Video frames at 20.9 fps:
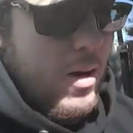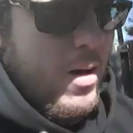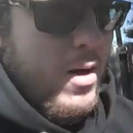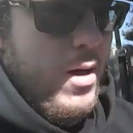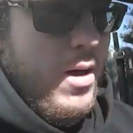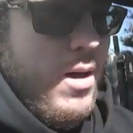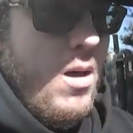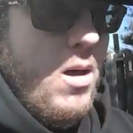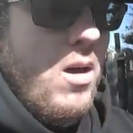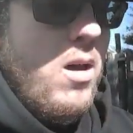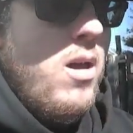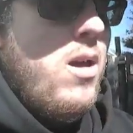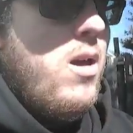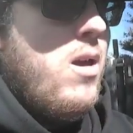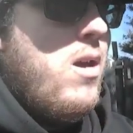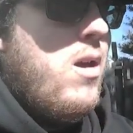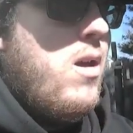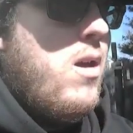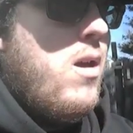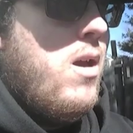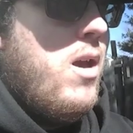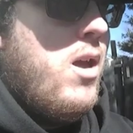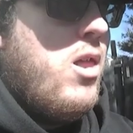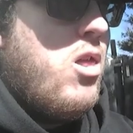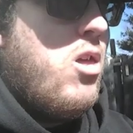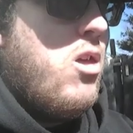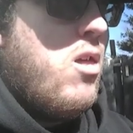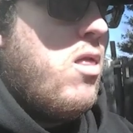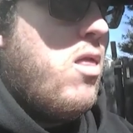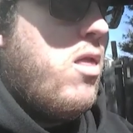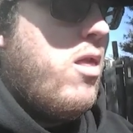uh, I
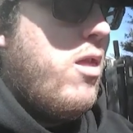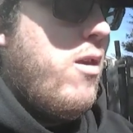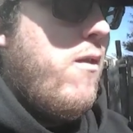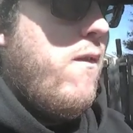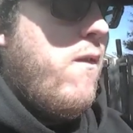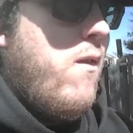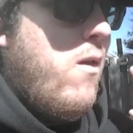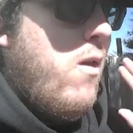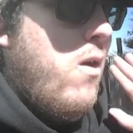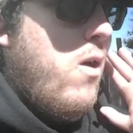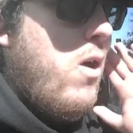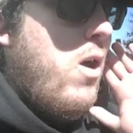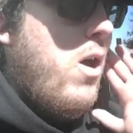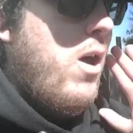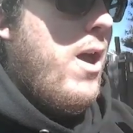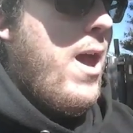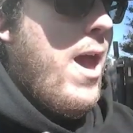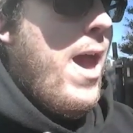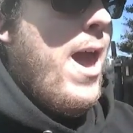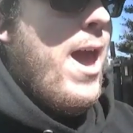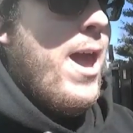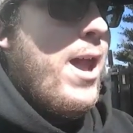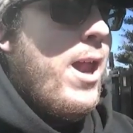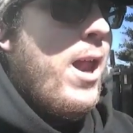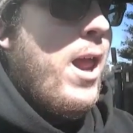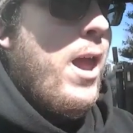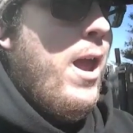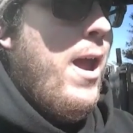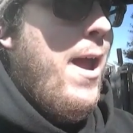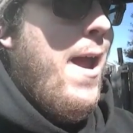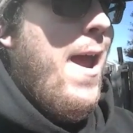just
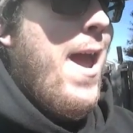had,